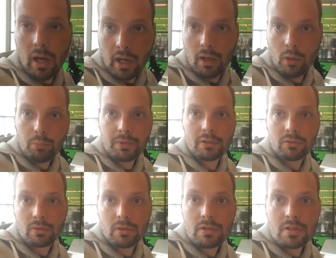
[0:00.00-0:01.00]
I hope that
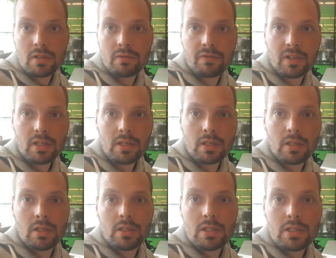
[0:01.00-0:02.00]
you learned something.
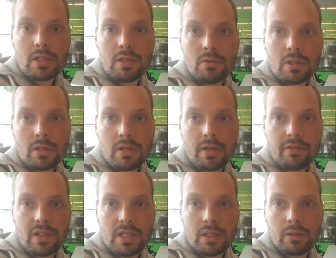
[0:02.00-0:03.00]
See you in another
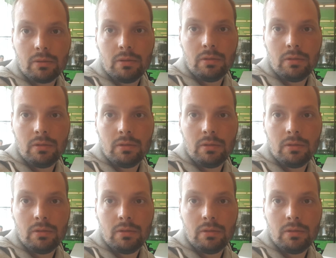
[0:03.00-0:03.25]
video.